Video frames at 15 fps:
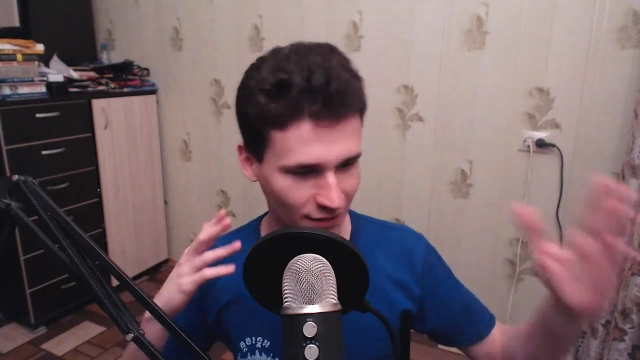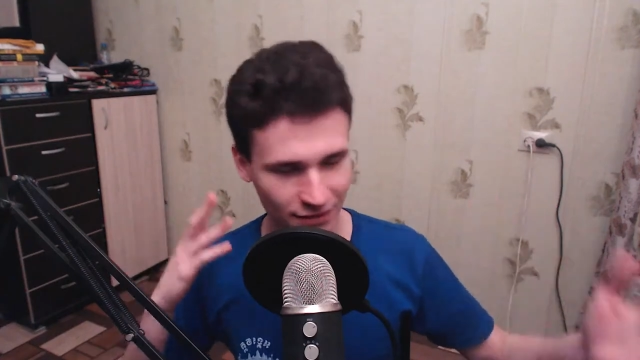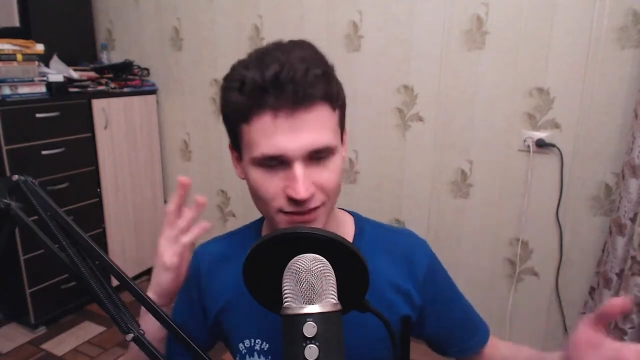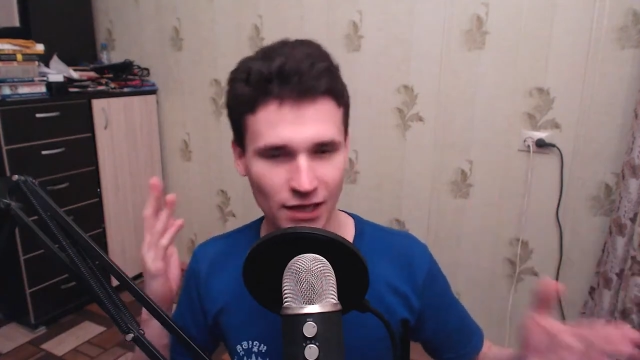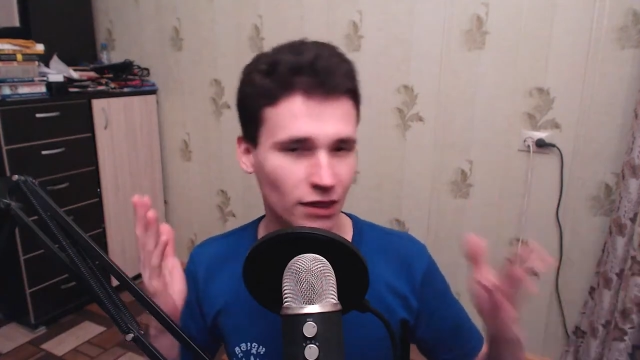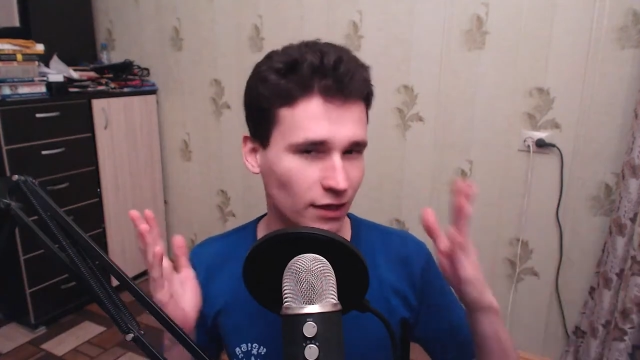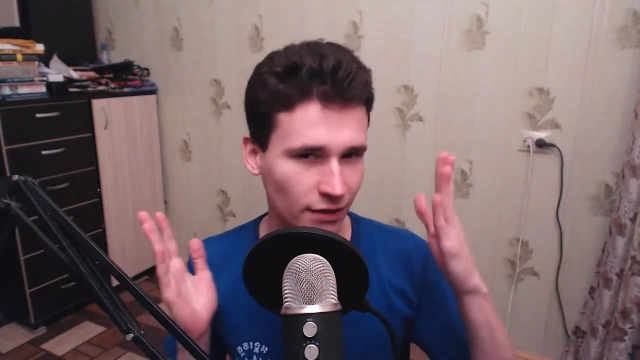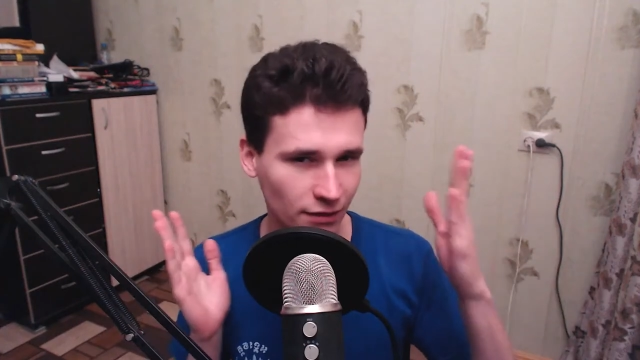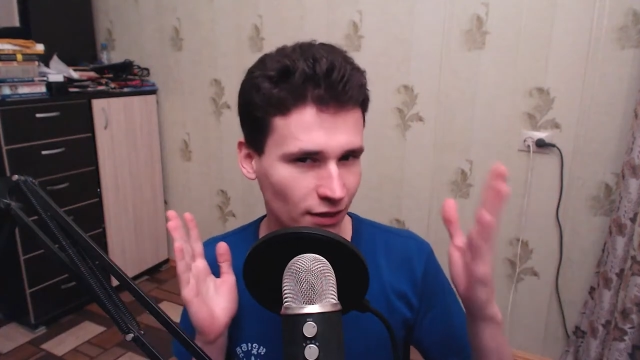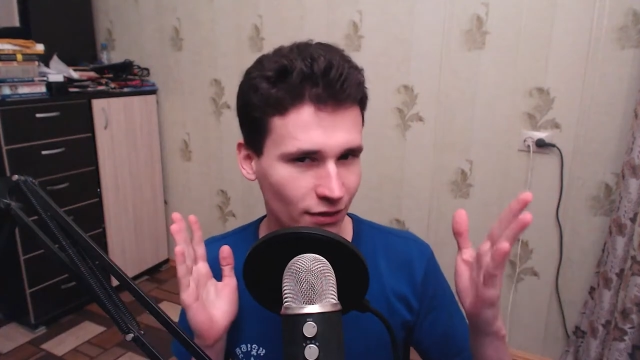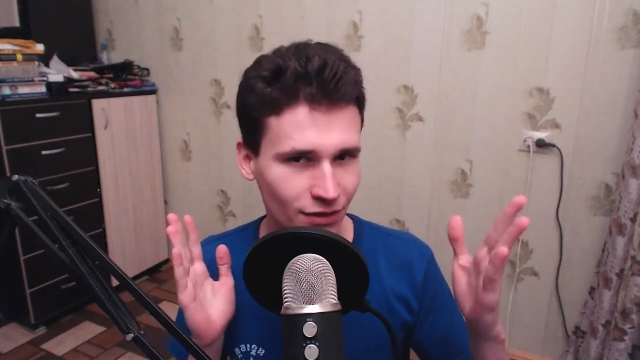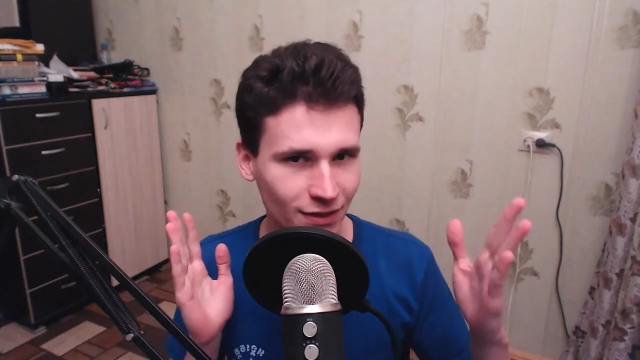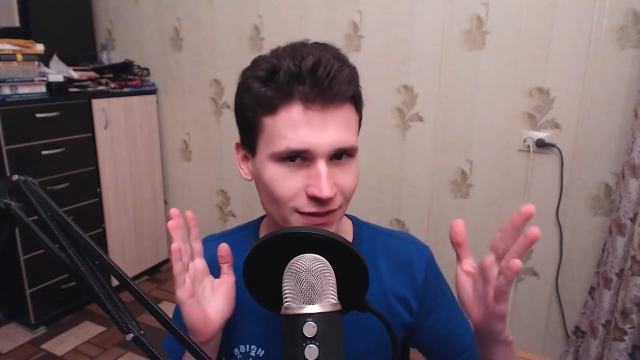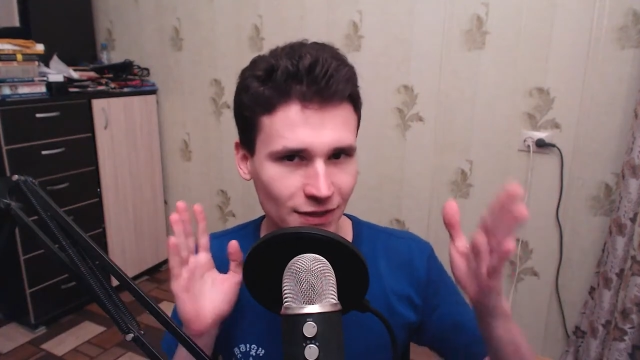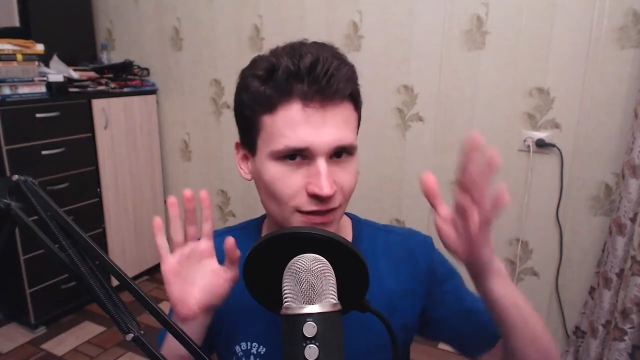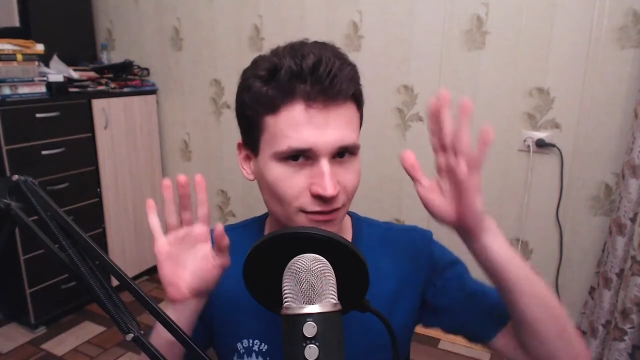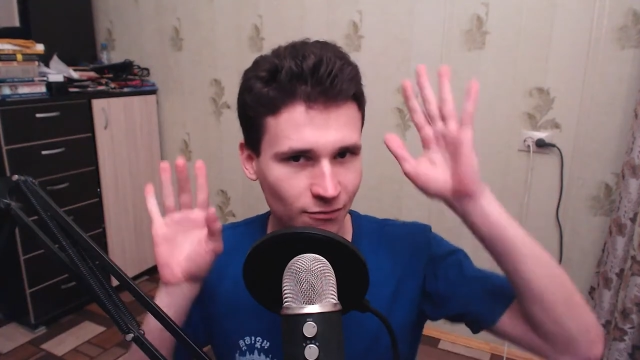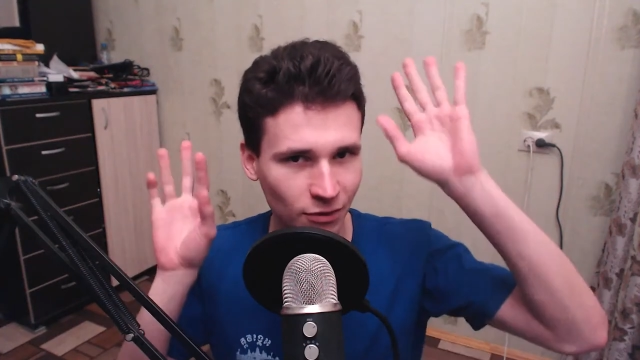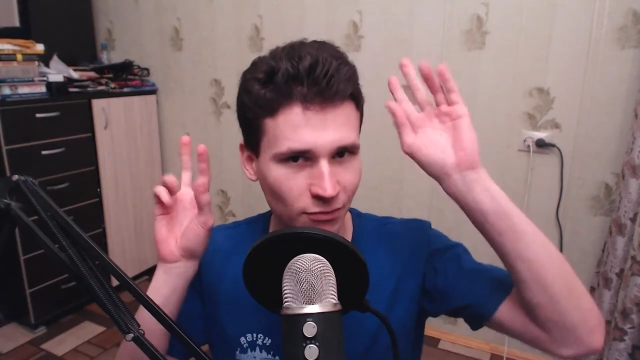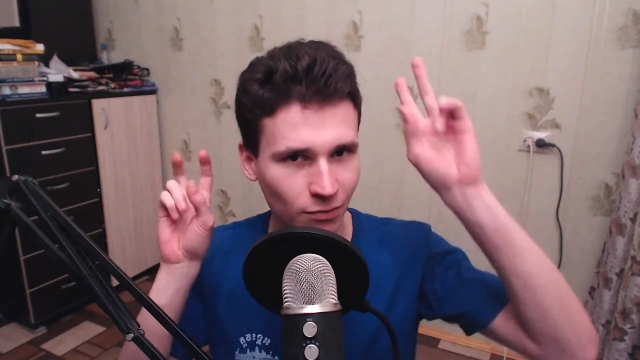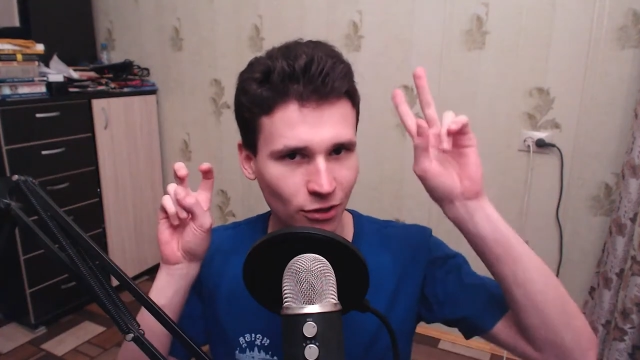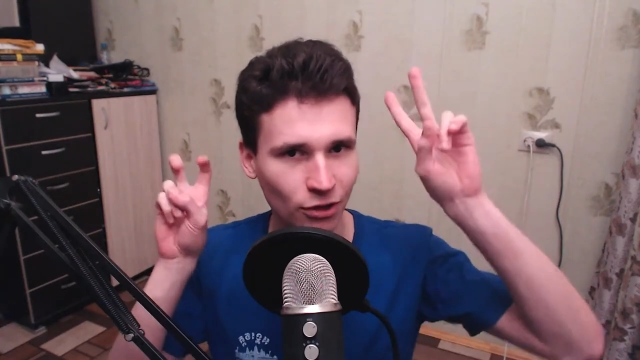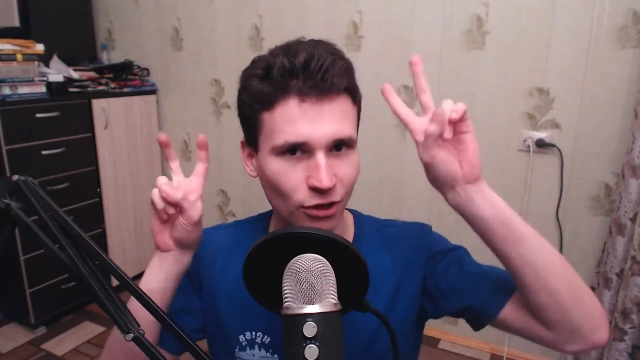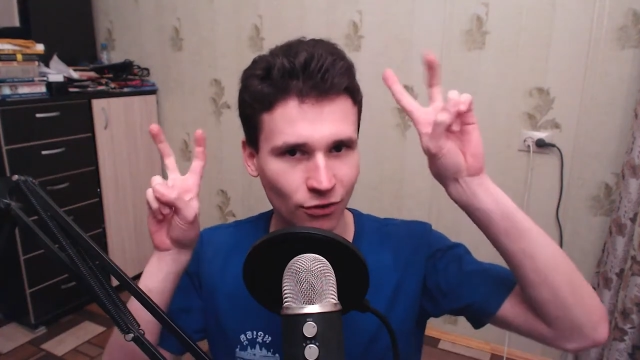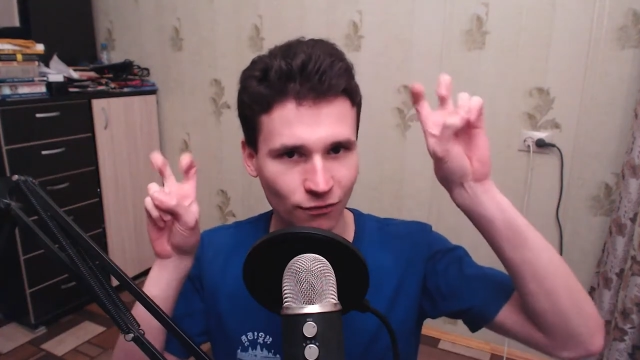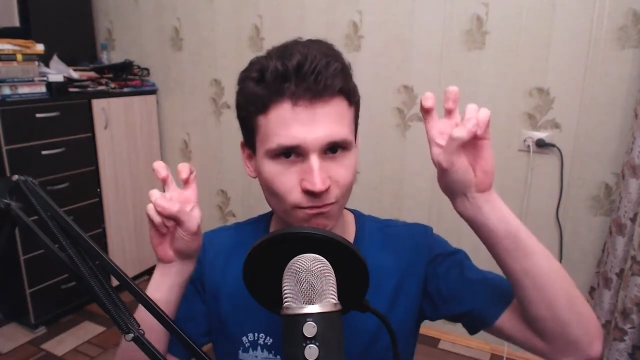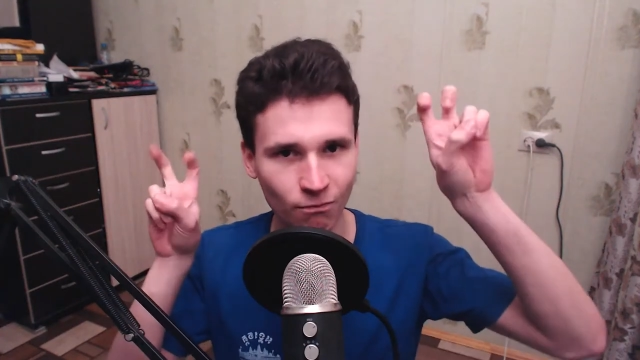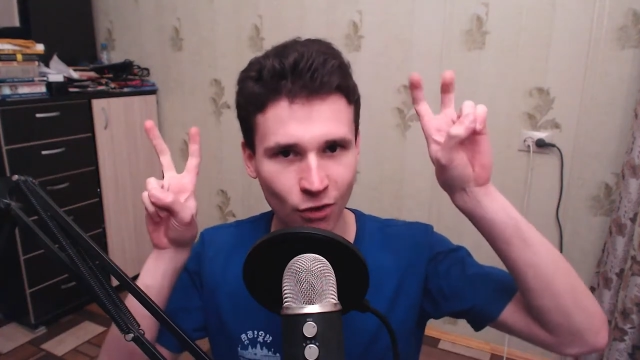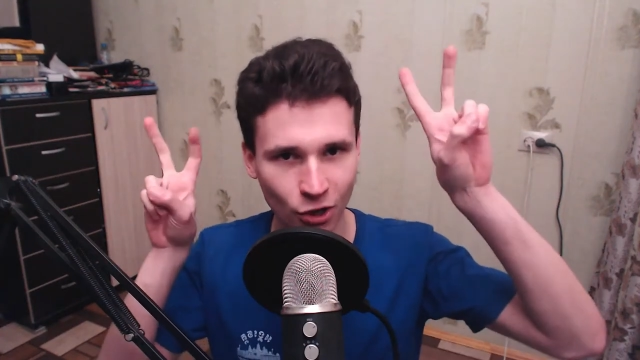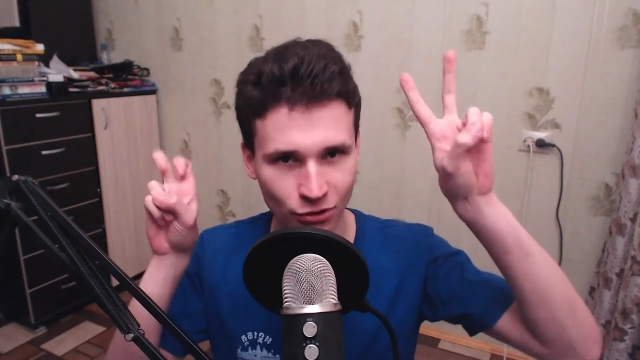something like this, and people of
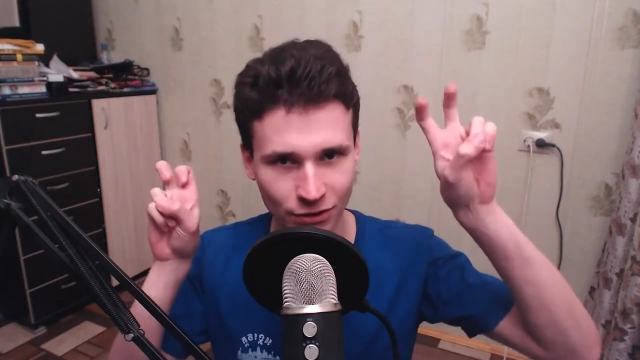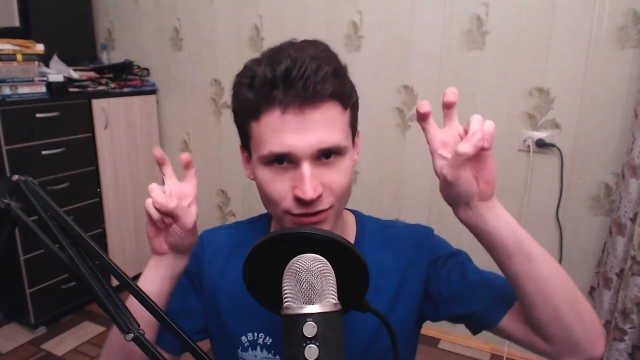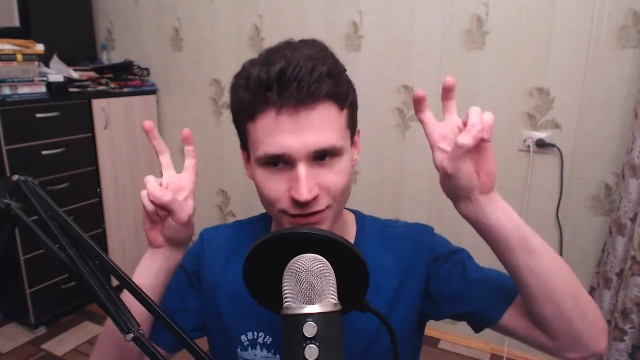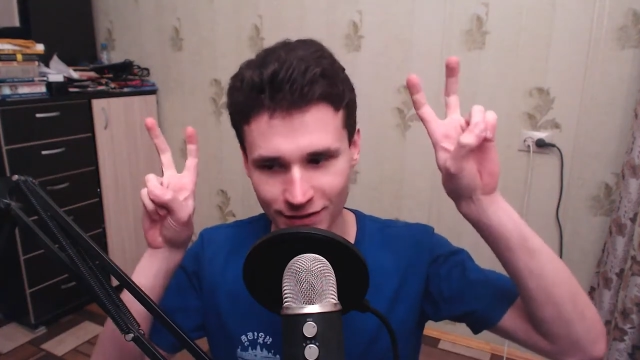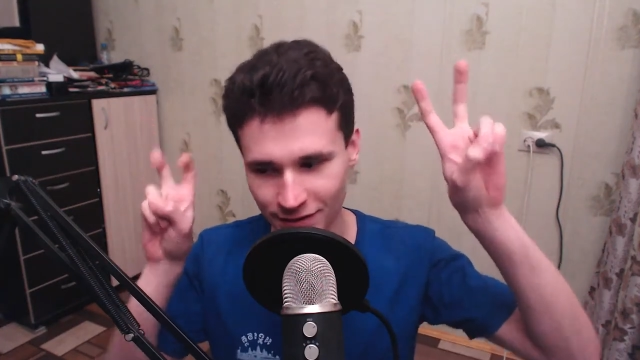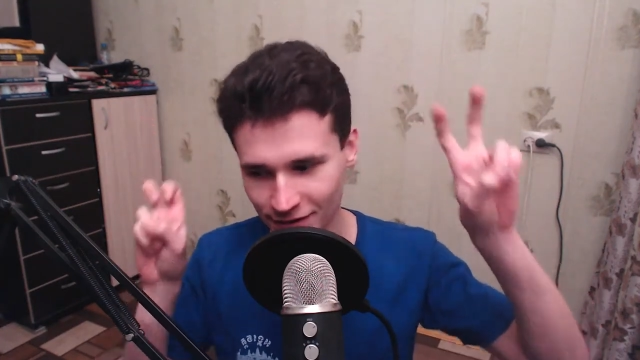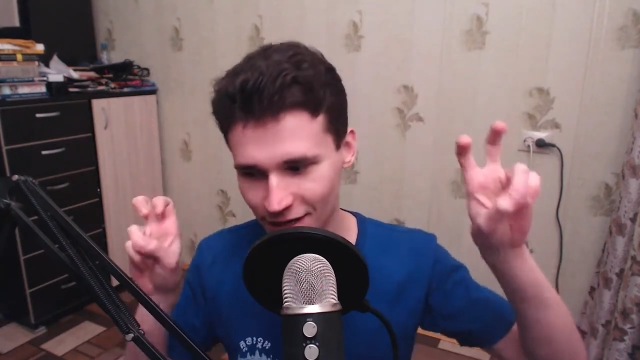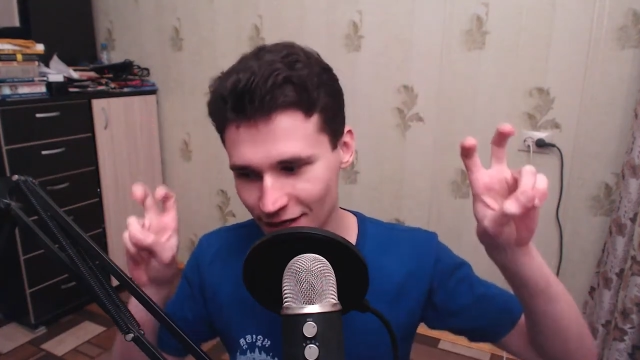monks